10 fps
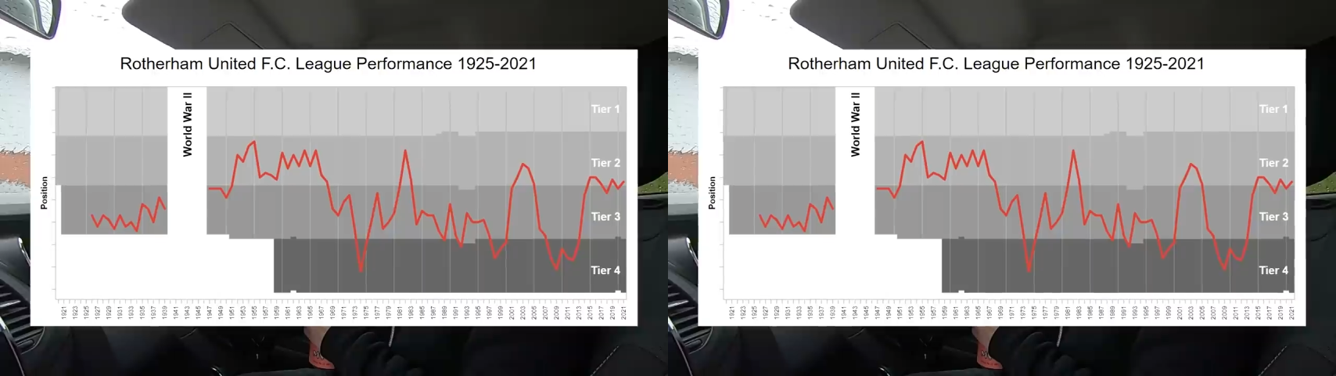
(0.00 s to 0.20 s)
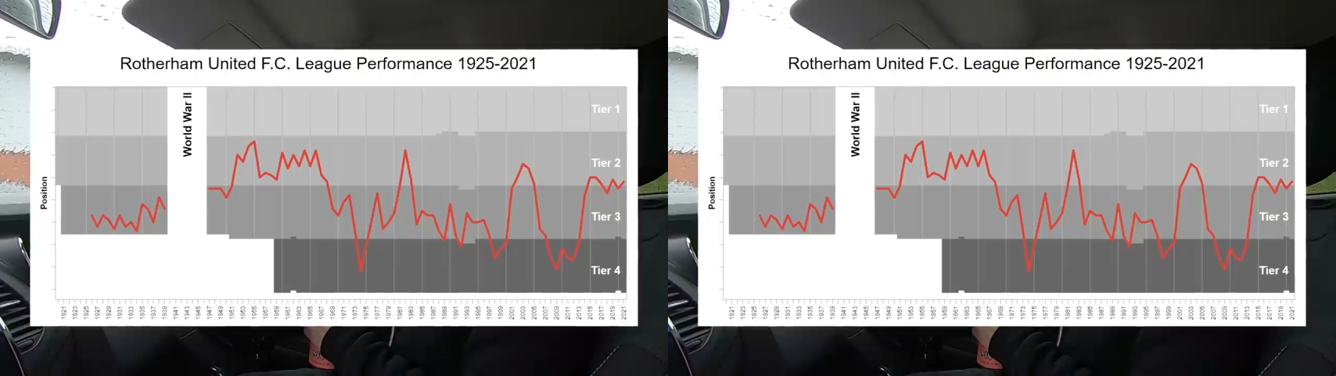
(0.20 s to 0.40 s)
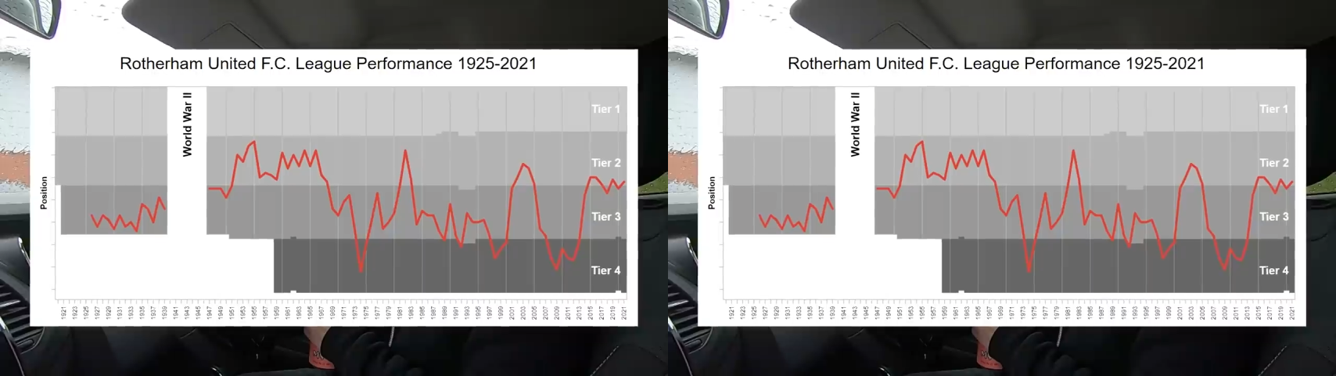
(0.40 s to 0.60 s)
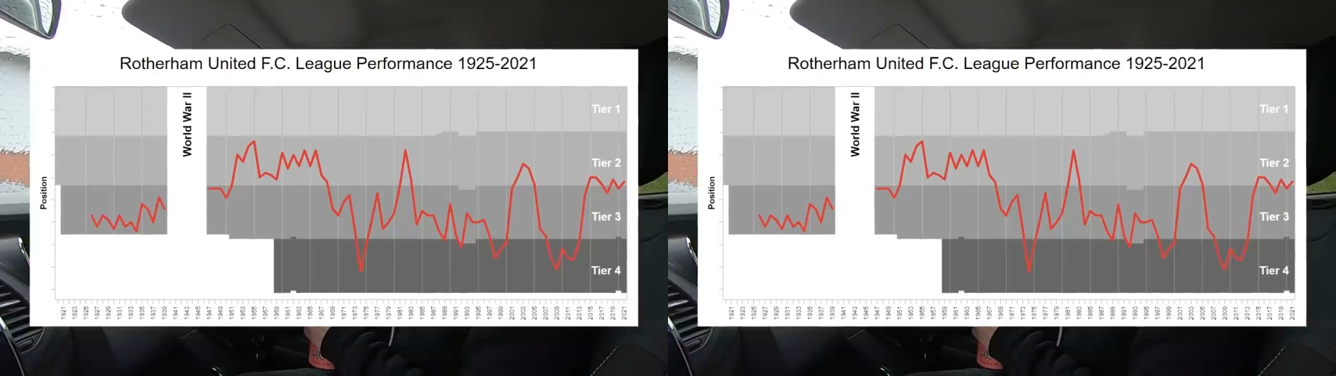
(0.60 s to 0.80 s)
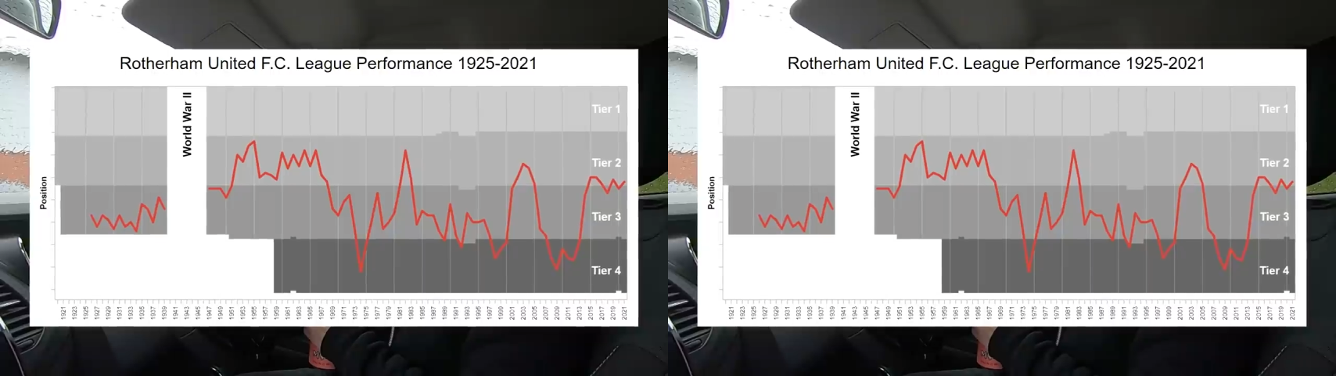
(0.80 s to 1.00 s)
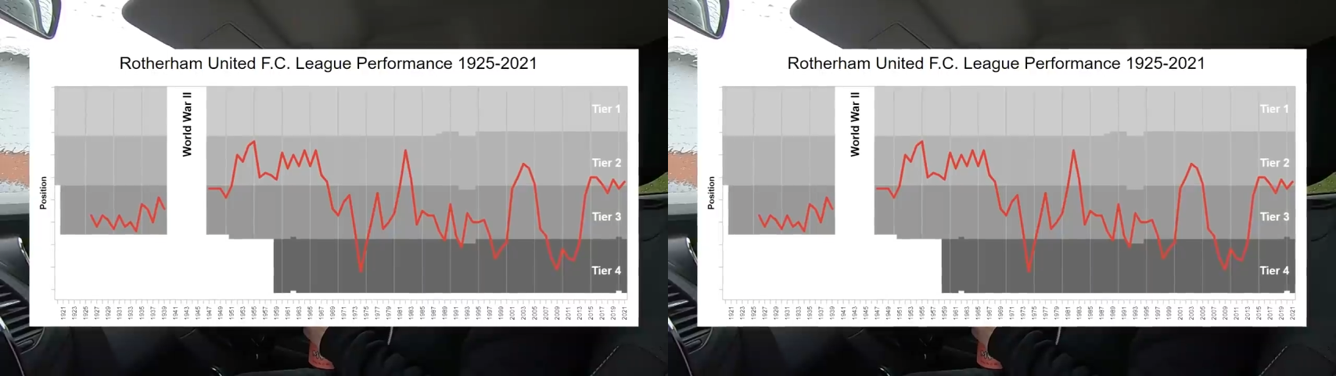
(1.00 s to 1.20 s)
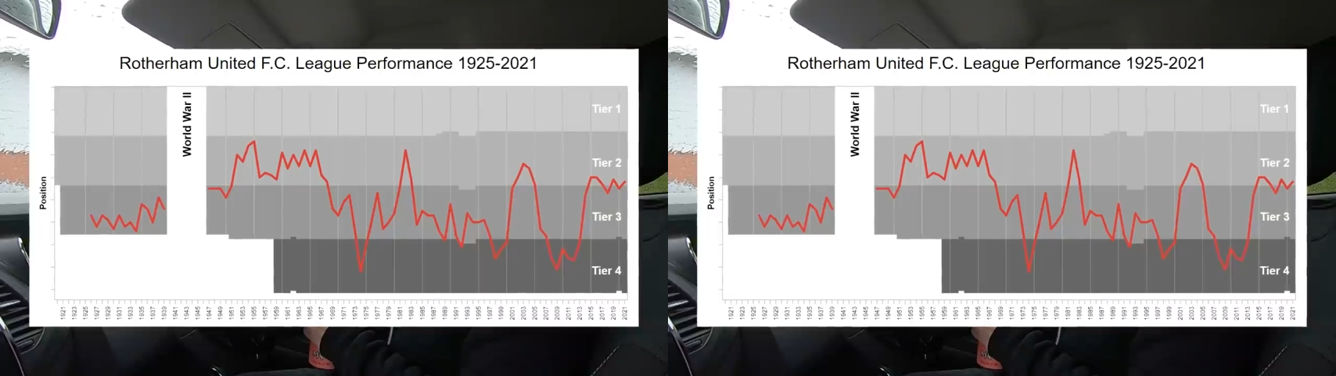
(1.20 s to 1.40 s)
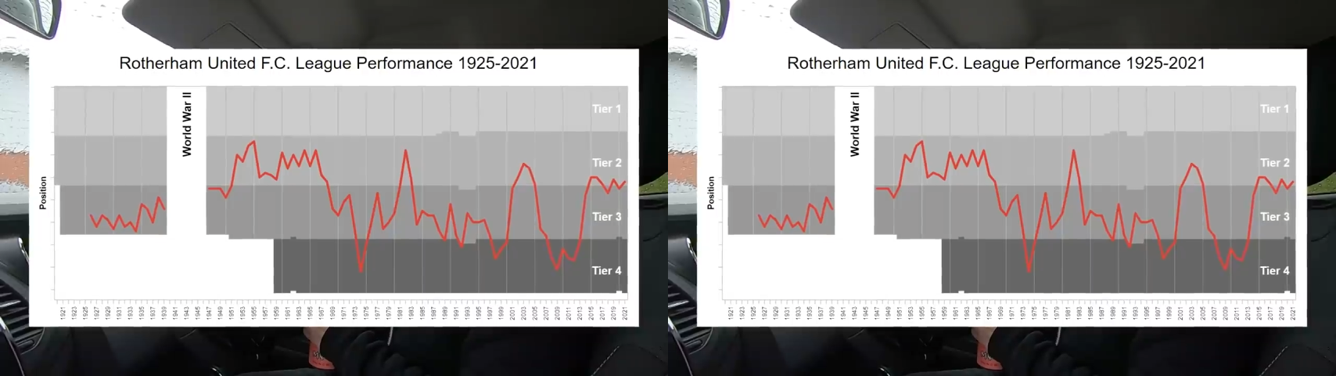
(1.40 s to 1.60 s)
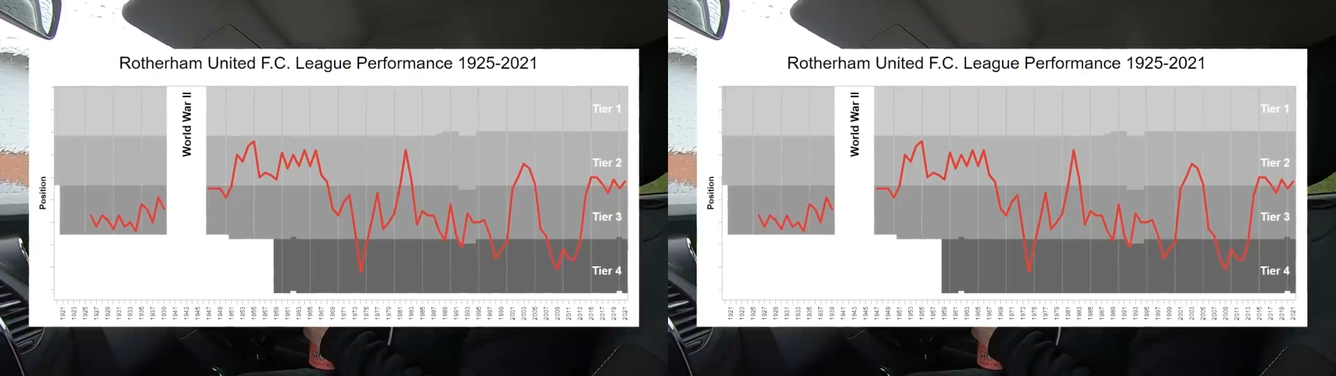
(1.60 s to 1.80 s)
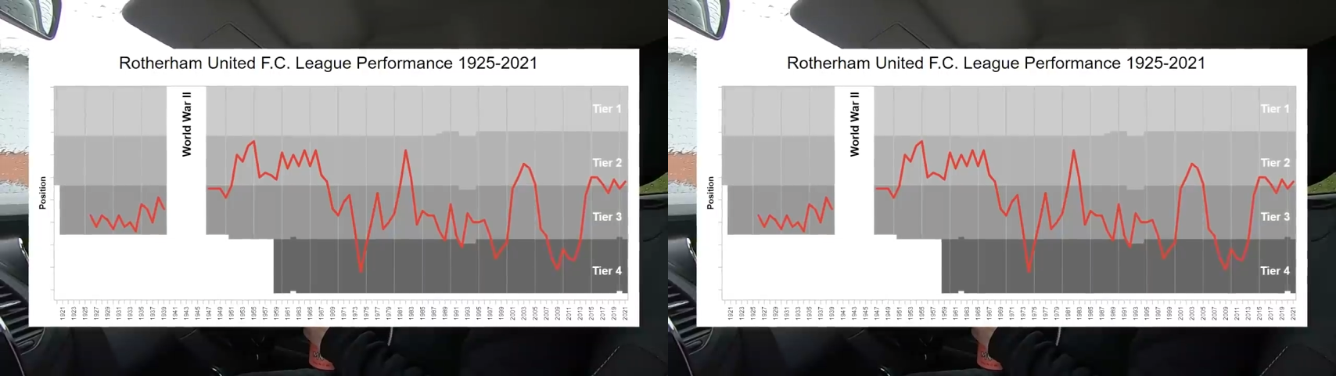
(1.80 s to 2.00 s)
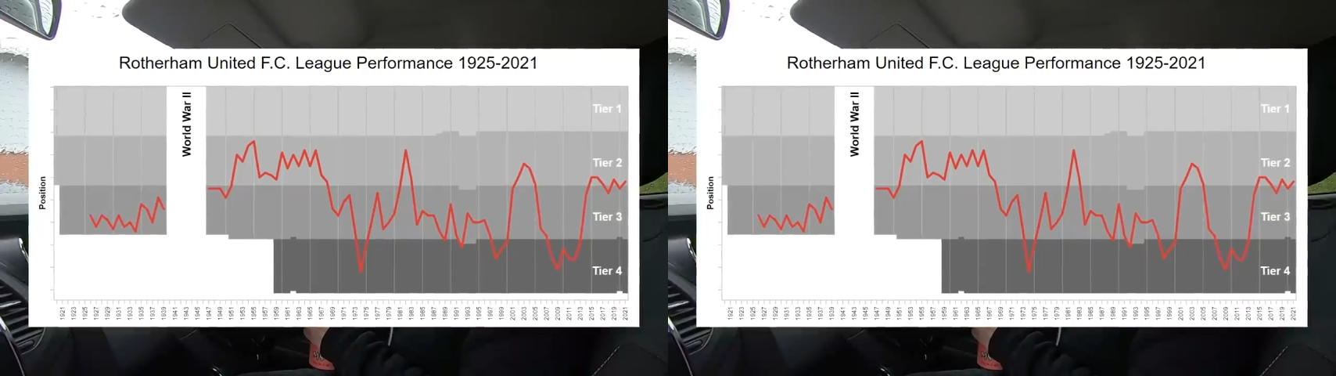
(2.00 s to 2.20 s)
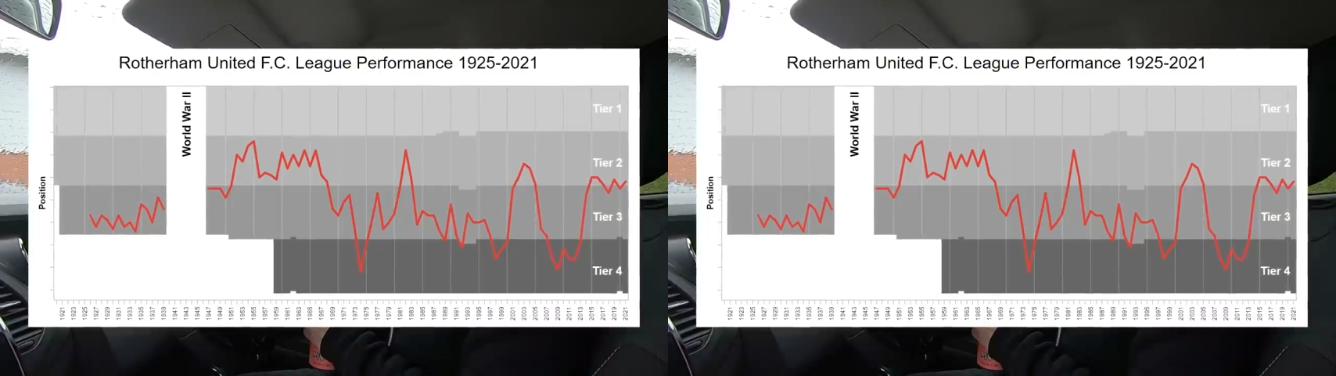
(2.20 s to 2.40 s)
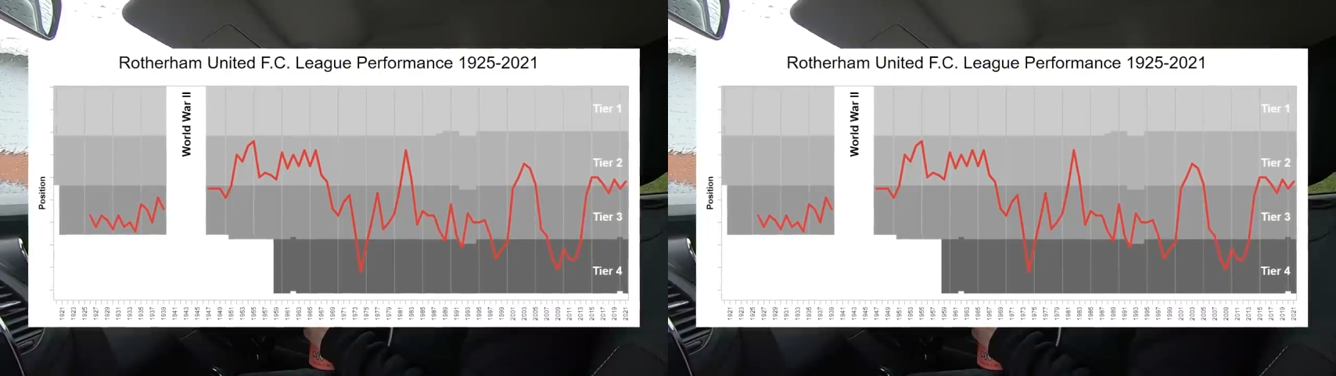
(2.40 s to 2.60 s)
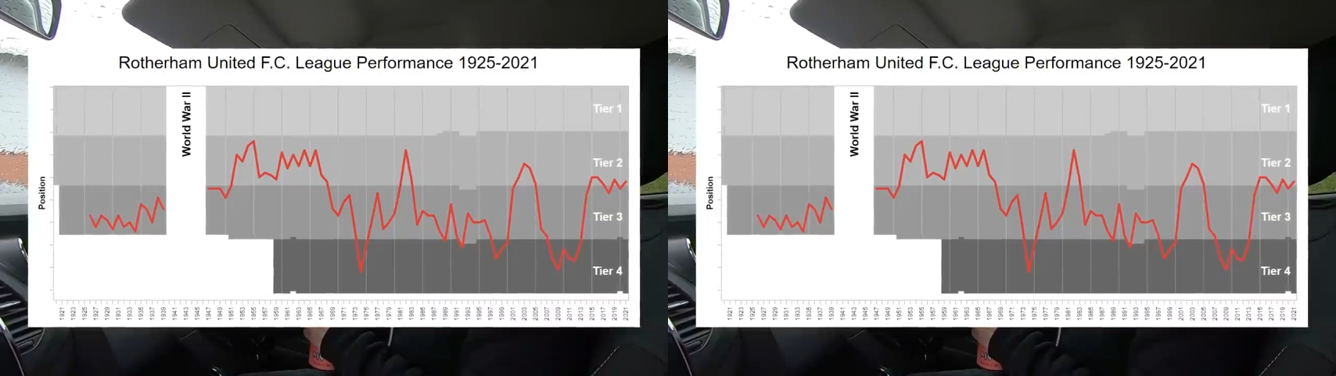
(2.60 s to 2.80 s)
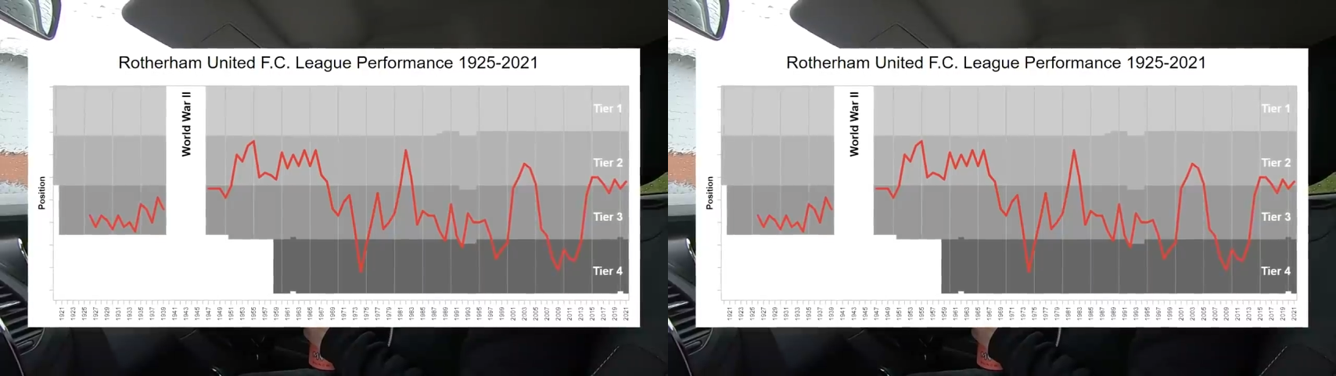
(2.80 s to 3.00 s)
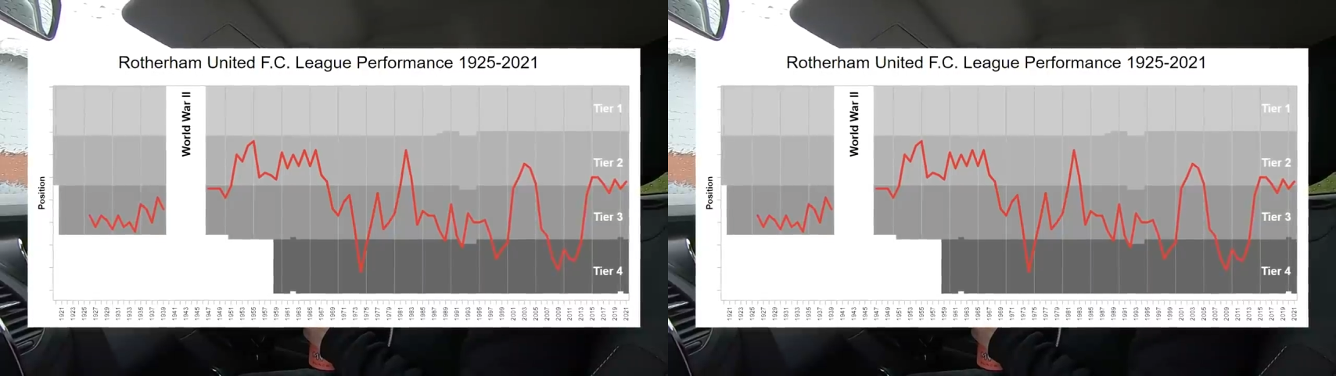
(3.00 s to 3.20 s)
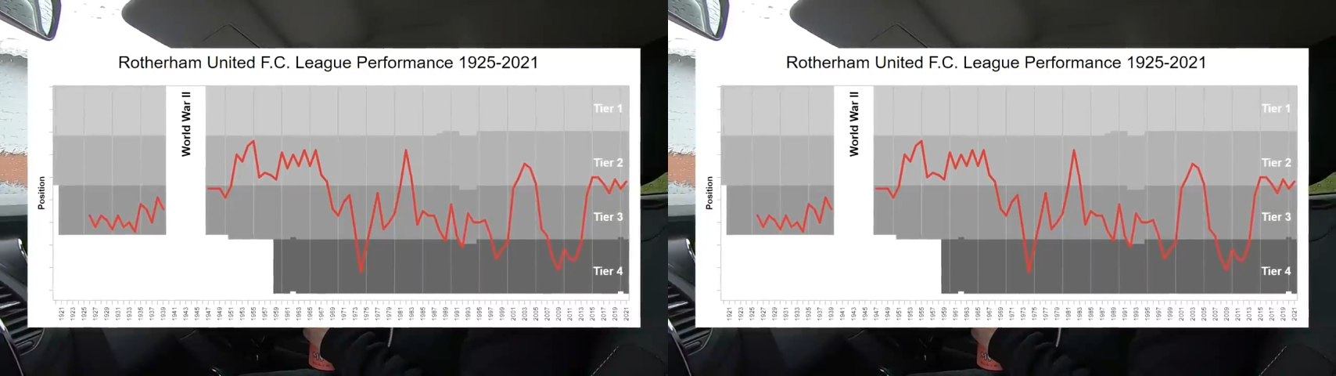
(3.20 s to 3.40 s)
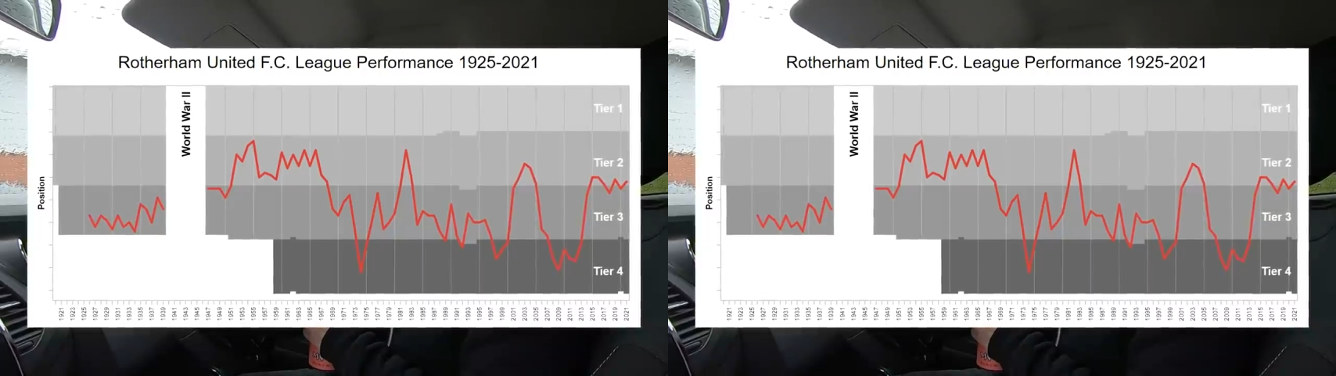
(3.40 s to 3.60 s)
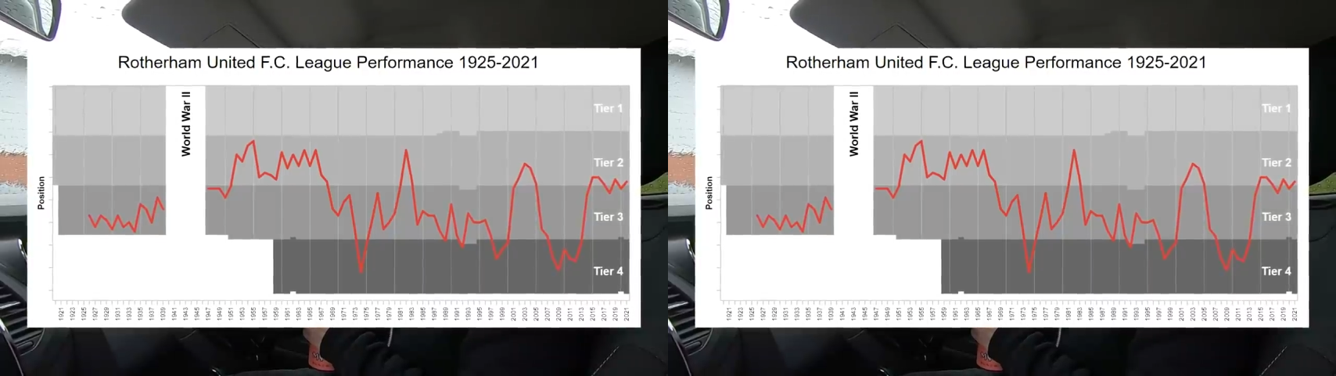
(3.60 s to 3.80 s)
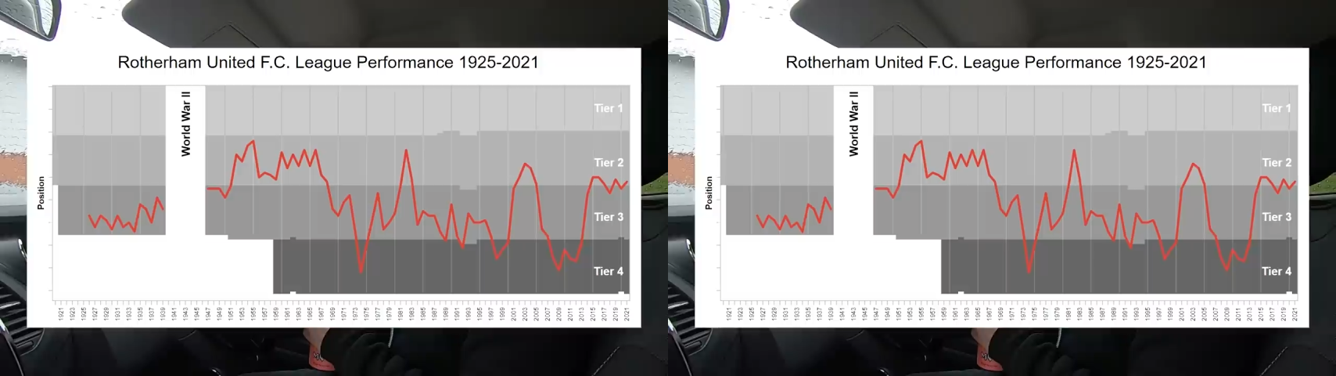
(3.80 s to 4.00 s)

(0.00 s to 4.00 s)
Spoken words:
[unreadable: no face in view]